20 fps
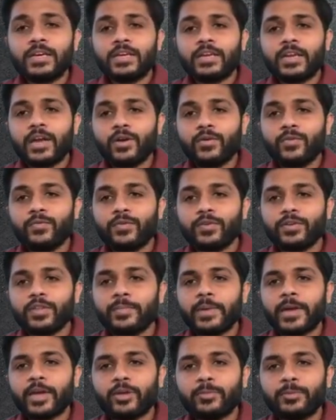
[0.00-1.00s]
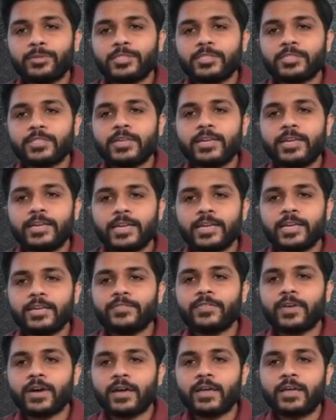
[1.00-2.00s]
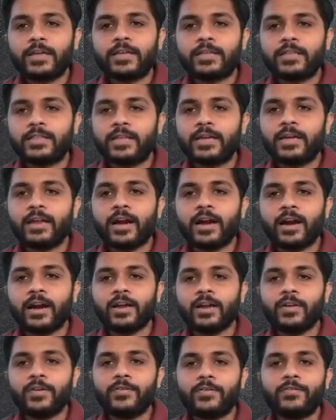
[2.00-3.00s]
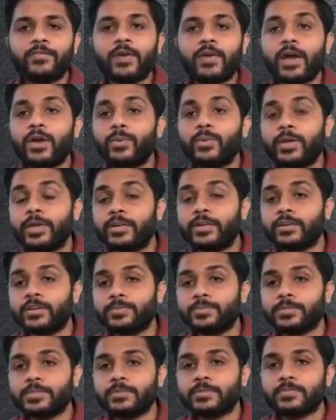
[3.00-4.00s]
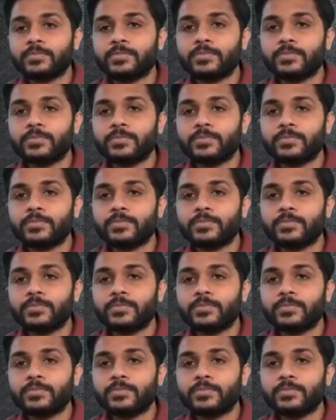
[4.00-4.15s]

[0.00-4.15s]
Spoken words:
Now for the microprocessor 8085, there are 5 interrupts,